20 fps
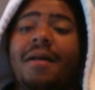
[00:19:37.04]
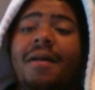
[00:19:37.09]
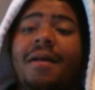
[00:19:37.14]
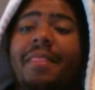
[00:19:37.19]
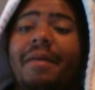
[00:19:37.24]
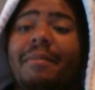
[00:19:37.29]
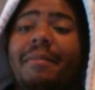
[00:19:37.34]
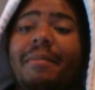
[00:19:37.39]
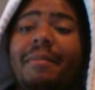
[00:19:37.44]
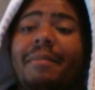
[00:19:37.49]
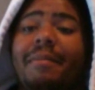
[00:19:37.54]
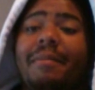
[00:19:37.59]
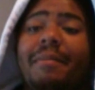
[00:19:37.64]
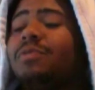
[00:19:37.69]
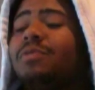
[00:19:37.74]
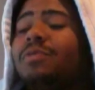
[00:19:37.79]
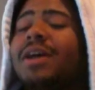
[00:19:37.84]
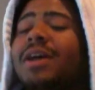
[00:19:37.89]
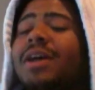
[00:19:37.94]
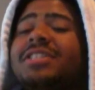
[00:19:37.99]
Maybe that's
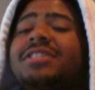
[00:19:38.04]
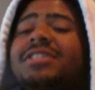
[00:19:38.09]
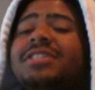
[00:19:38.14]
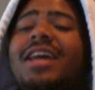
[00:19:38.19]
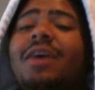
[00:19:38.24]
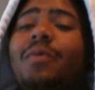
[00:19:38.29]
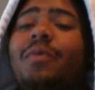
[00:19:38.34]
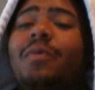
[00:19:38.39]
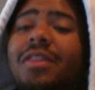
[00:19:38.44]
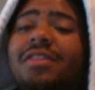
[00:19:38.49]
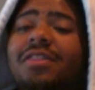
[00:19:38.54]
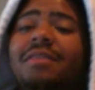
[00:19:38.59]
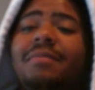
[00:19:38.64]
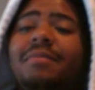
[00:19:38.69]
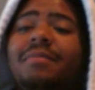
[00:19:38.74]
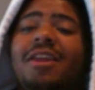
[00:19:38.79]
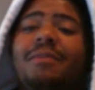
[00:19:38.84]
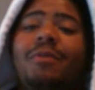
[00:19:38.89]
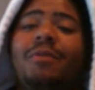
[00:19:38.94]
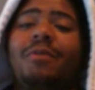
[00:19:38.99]
why she's not with them
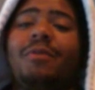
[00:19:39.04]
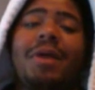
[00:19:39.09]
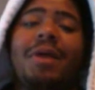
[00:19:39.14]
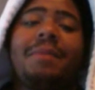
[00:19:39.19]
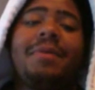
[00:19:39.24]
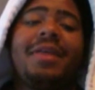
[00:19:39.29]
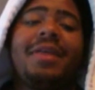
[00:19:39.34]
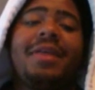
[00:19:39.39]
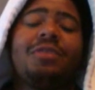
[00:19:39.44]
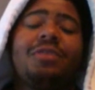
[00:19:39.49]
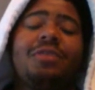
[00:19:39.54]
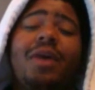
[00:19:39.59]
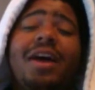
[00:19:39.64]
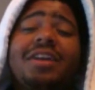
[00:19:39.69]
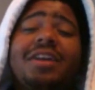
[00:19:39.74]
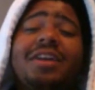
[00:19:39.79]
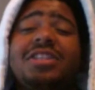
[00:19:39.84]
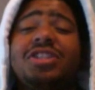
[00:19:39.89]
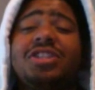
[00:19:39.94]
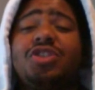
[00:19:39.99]
anymore. Maybe that's why
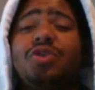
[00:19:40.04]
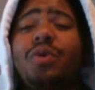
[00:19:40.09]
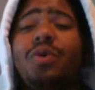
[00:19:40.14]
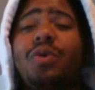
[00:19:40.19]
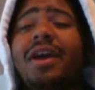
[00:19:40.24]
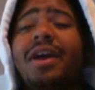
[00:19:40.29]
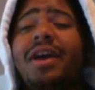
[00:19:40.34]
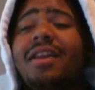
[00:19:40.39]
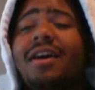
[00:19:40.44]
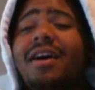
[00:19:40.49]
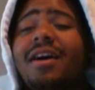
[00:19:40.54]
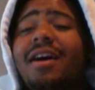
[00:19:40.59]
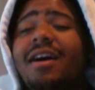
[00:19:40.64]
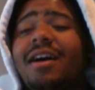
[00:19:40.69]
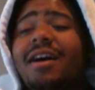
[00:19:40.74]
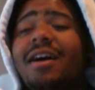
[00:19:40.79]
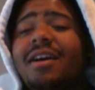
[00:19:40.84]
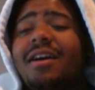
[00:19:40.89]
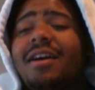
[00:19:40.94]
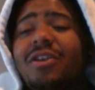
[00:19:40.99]
she joined
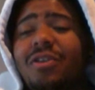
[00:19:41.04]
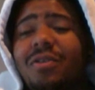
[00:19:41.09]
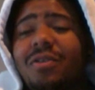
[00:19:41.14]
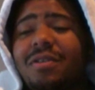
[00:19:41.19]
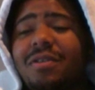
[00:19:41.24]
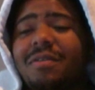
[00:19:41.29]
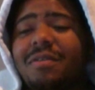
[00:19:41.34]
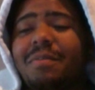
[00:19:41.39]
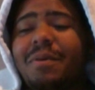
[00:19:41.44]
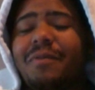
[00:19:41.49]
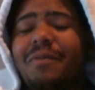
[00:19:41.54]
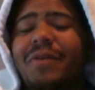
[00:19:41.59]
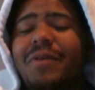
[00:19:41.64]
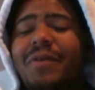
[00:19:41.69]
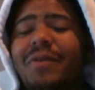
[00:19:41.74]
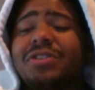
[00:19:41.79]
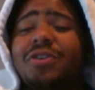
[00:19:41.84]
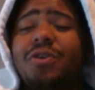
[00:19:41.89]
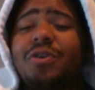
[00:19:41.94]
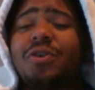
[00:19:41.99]

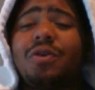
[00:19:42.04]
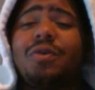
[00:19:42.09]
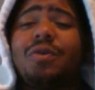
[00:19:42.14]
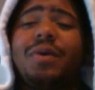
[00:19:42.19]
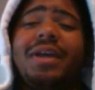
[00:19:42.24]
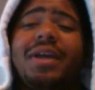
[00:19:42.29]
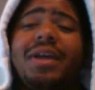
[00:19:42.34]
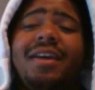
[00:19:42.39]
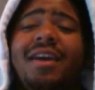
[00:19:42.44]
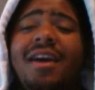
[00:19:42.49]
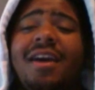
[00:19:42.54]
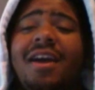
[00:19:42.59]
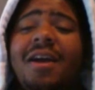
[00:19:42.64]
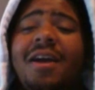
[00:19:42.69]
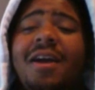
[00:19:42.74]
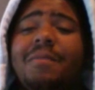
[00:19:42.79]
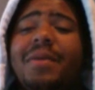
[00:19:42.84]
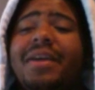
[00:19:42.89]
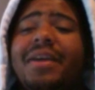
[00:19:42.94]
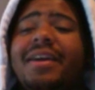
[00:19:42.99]
Professor Kukui,
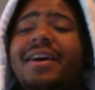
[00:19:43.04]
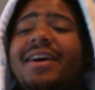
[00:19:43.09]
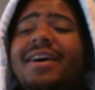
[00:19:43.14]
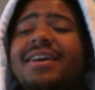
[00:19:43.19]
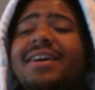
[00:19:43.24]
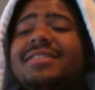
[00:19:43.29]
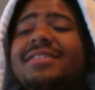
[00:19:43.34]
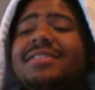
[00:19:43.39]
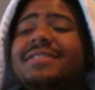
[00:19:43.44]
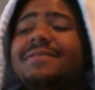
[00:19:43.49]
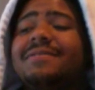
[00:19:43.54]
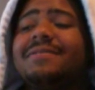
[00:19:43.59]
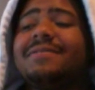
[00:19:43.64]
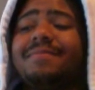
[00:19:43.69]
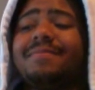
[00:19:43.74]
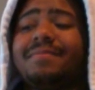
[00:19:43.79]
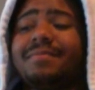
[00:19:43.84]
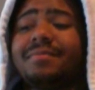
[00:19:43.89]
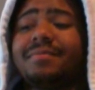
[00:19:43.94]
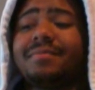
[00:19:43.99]
because
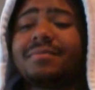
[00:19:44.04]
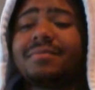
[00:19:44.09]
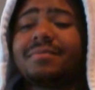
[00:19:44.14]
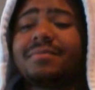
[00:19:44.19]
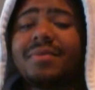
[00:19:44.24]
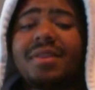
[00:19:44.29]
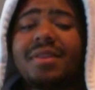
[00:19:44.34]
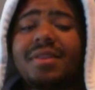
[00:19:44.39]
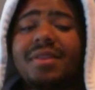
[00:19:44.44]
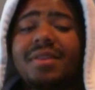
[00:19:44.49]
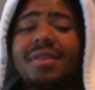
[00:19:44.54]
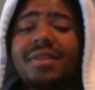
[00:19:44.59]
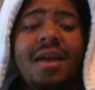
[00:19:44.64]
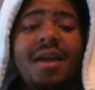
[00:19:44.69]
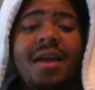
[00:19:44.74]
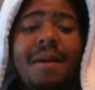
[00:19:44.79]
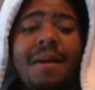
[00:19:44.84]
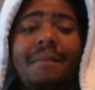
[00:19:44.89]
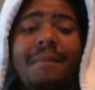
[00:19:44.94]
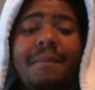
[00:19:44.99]

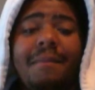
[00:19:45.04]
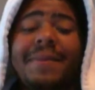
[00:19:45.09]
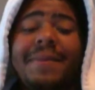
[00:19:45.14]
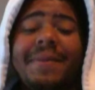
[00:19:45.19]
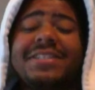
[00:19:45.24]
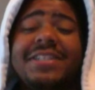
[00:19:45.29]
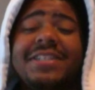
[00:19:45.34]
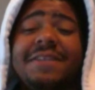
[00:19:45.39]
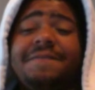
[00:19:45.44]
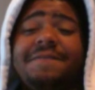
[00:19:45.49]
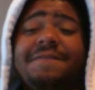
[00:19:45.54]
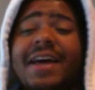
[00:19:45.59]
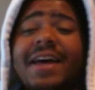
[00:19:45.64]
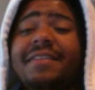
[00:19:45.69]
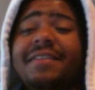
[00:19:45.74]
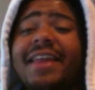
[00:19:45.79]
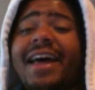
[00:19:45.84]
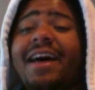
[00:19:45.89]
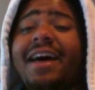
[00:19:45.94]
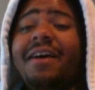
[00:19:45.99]
maybe she
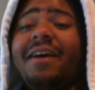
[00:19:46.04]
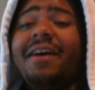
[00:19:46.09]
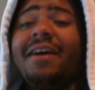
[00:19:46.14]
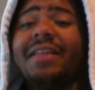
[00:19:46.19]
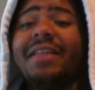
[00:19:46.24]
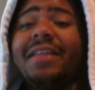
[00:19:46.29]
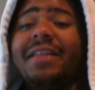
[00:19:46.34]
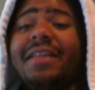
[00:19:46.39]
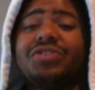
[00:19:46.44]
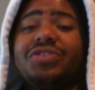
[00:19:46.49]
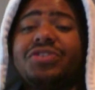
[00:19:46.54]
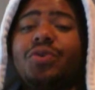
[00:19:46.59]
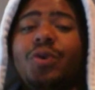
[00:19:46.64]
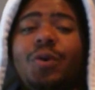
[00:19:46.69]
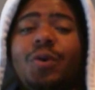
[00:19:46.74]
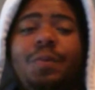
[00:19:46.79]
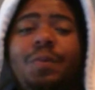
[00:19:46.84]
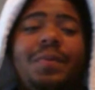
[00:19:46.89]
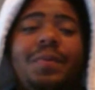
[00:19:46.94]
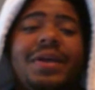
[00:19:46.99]
found out that this
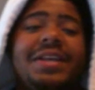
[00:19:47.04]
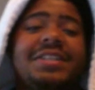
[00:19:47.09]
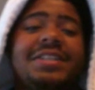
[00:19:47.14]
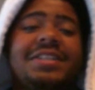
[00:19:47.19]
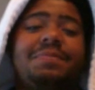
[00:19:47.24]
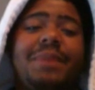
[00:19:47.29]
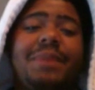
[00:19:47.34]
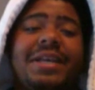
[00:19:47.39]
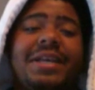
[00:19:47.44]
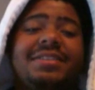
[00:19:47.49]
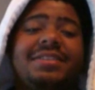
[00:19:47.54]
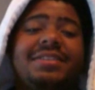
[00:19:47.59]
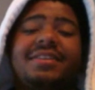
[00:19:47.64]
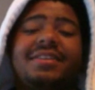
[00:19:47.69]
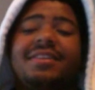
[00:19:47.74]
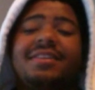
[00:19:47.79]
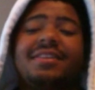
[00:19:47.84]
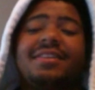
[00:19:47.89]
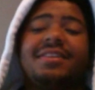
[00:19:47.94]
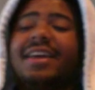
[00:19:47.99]
group is
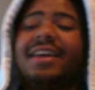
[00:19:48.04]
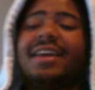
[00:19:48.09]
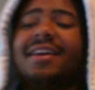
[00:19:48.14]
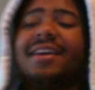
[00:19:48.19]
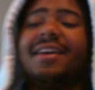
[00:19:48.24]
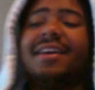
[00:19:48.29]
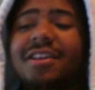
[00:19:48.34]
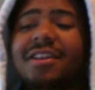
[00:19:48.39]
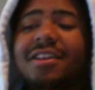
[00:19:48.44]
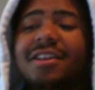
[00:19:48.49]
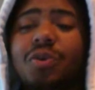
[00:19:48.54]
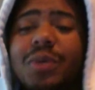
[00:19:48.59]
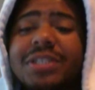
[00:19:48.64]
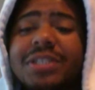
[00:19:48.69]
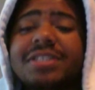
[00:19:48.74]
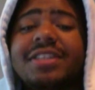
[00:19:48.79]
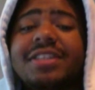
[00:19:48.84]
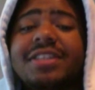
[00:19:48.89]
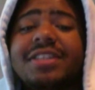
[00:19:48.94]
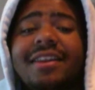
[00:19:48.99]
basically
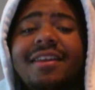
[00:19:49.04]
twisted